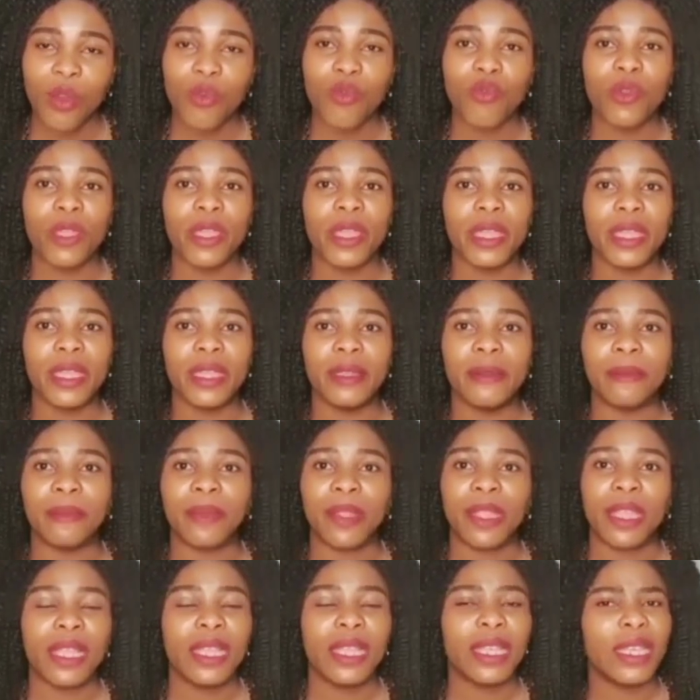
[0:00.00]
We
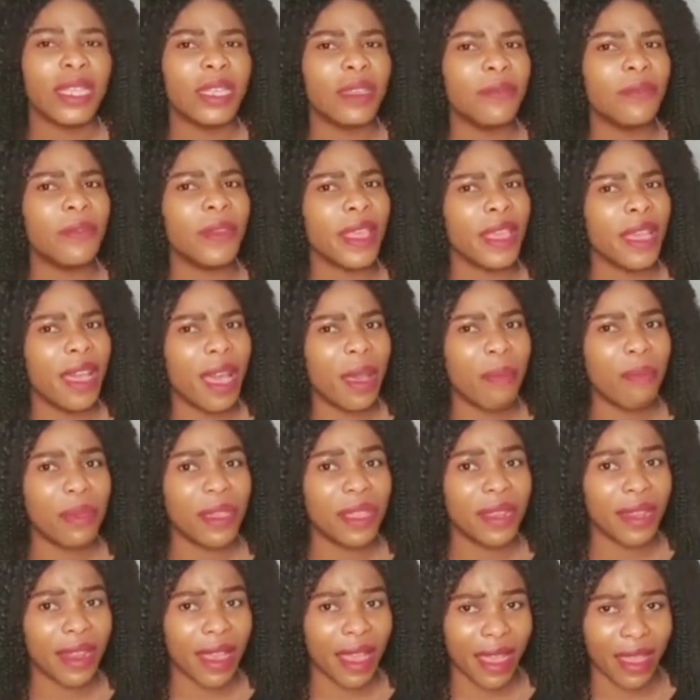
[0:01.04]
live a
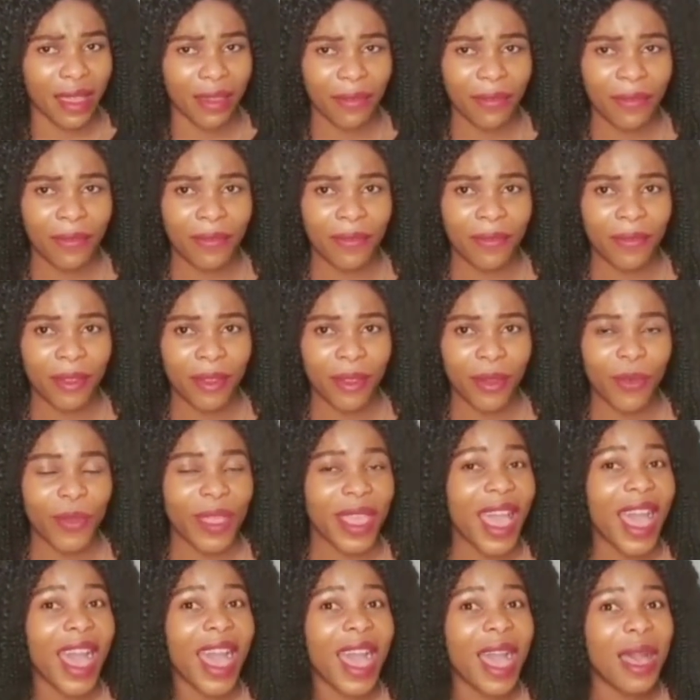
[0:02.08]
happy life.
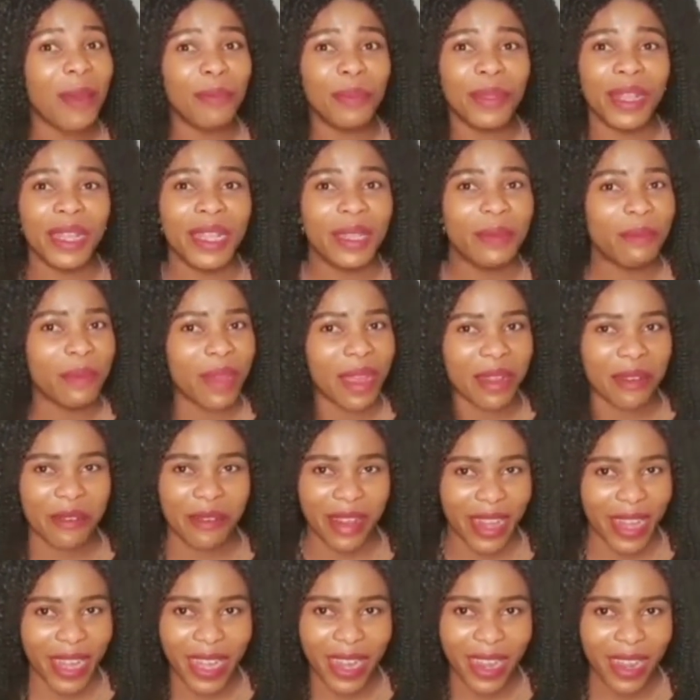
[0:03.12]
We are happily
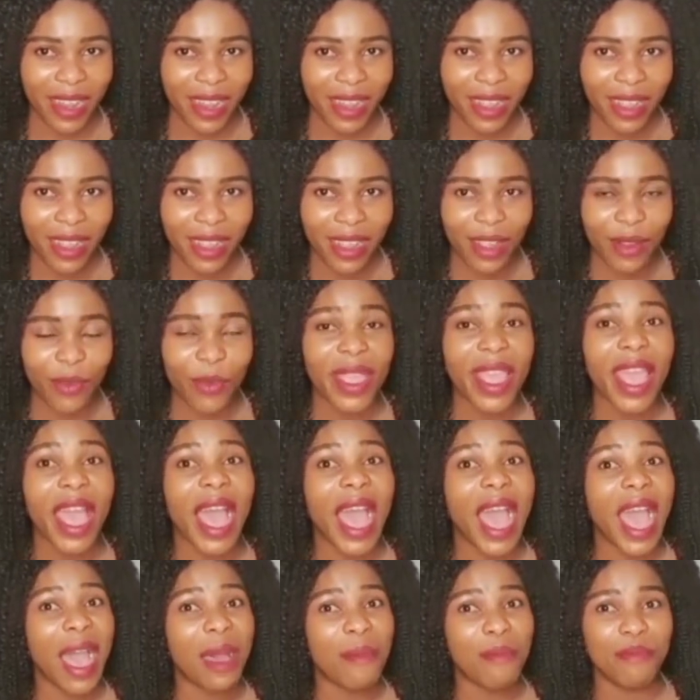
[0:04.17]
married. We
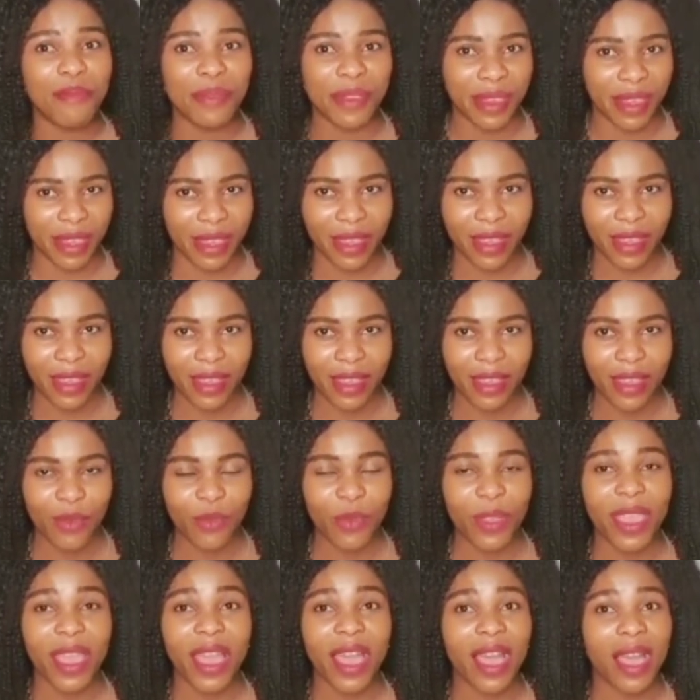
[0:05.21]
are happy.
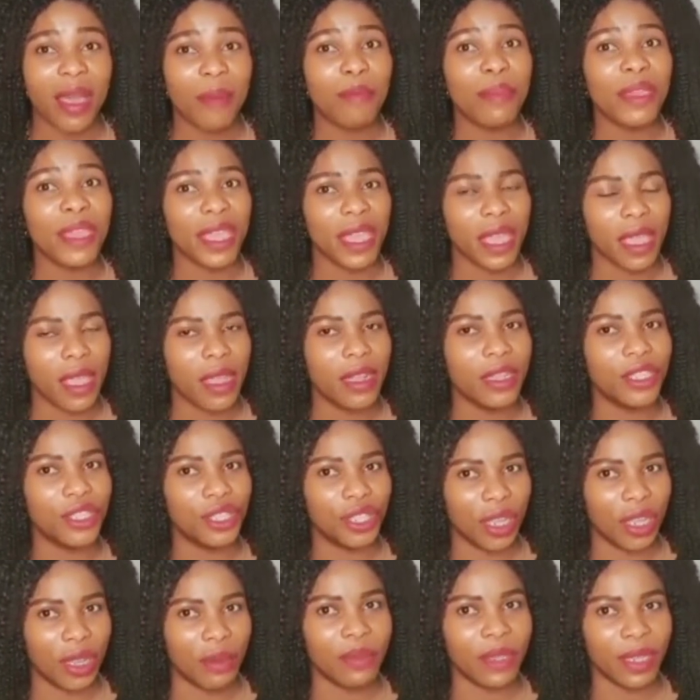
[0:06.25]
Here in
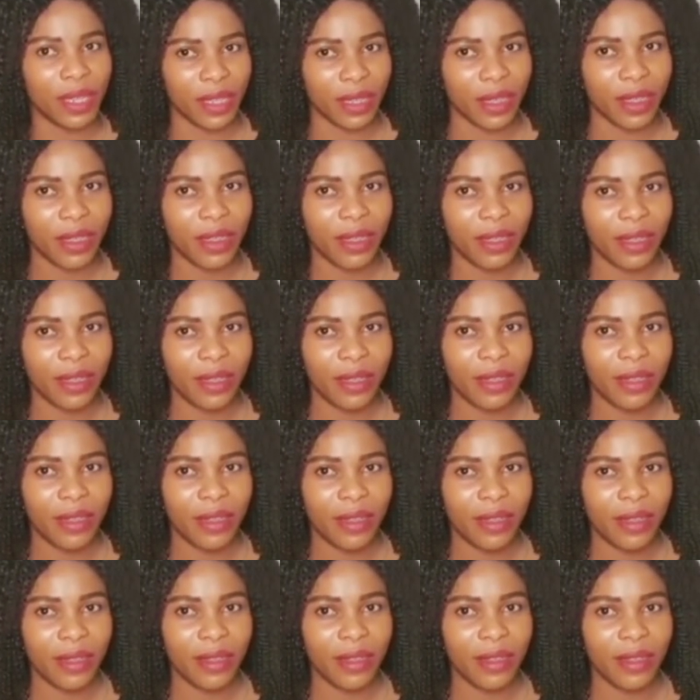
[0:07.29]
Germany.
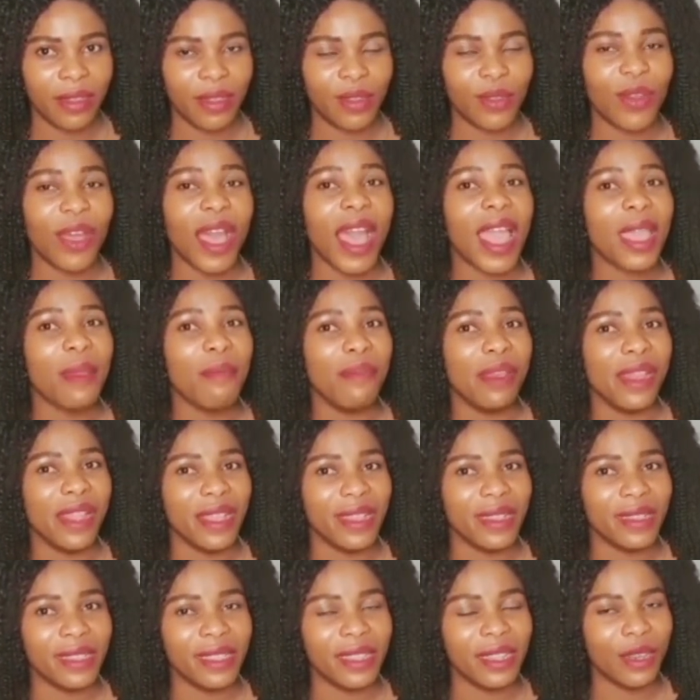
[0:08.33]
So I
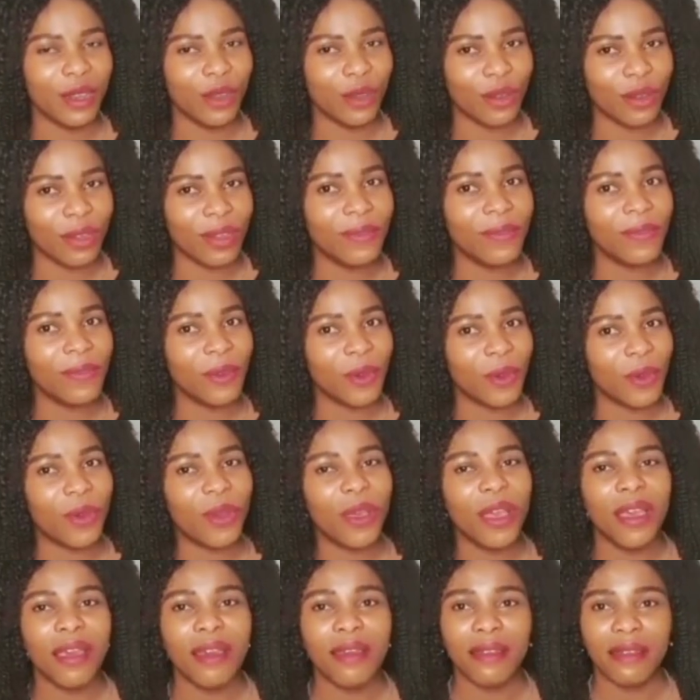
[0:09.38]
bless the Lord
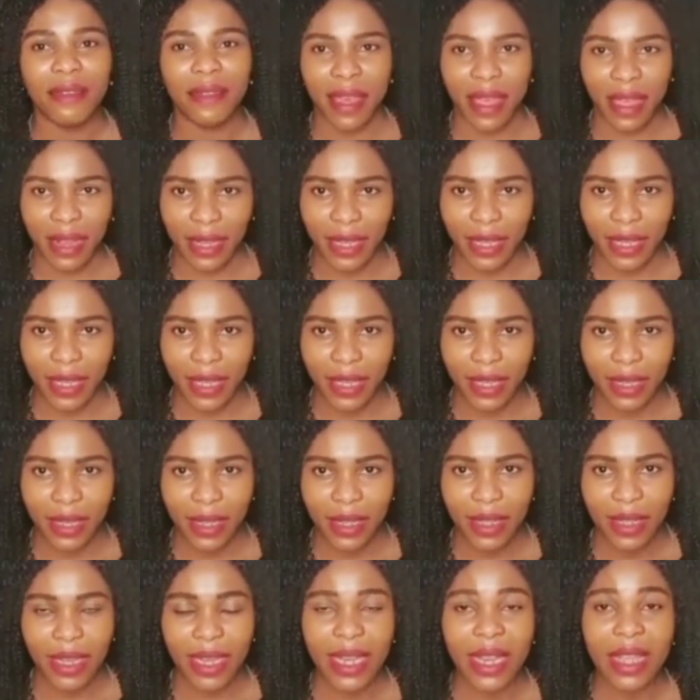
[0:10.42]
for that.
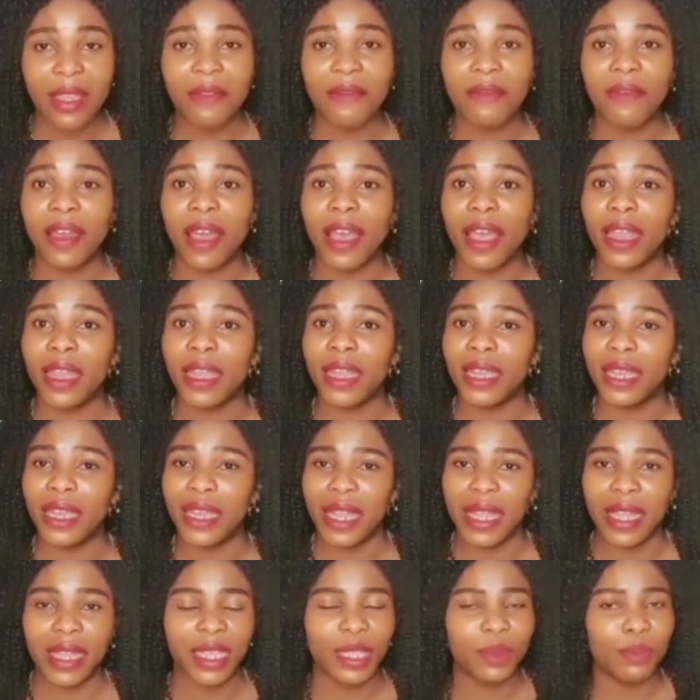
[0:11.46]
Never
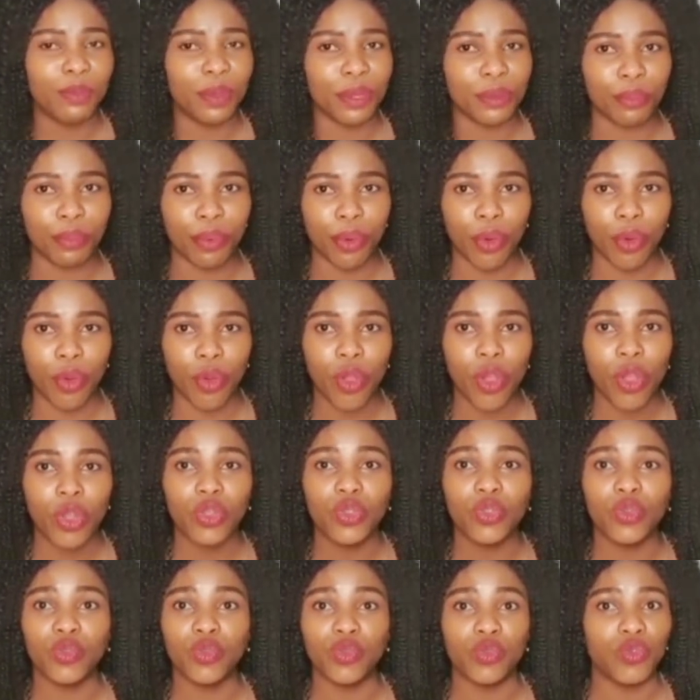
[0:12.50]
let people
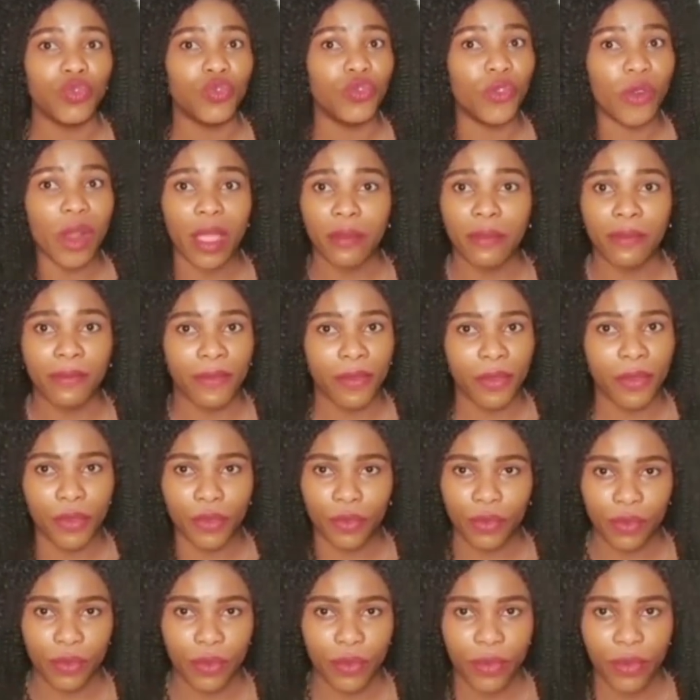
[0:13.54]
to drive
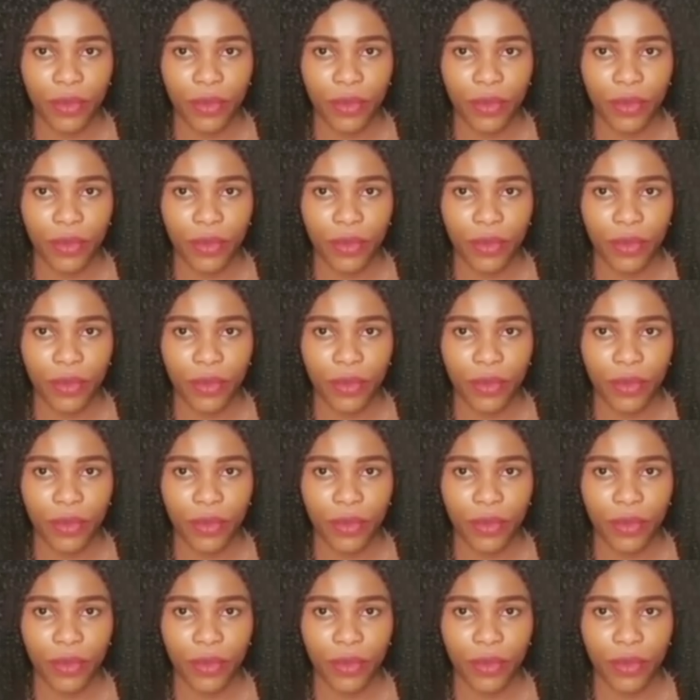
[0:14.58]
you.